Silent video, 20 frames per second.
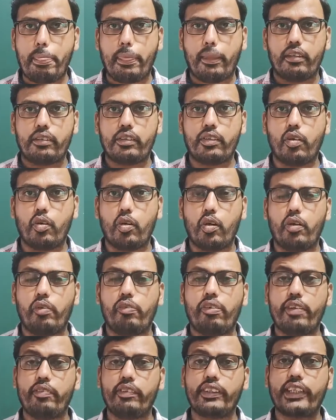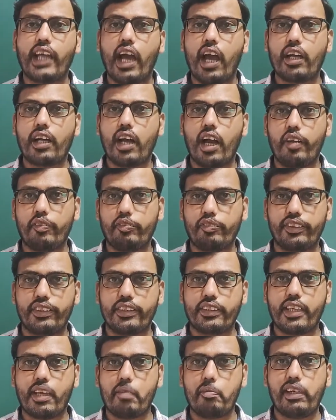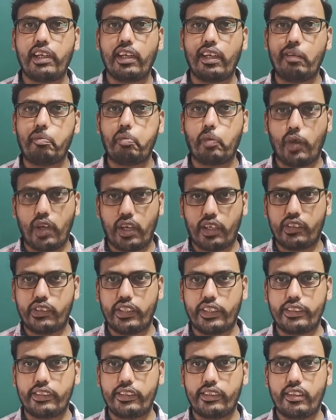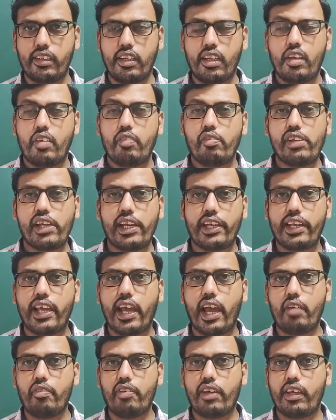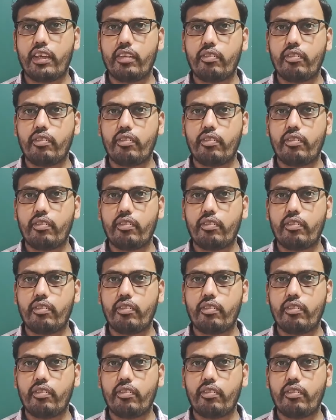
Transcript: so when we talk of chemical productions, we have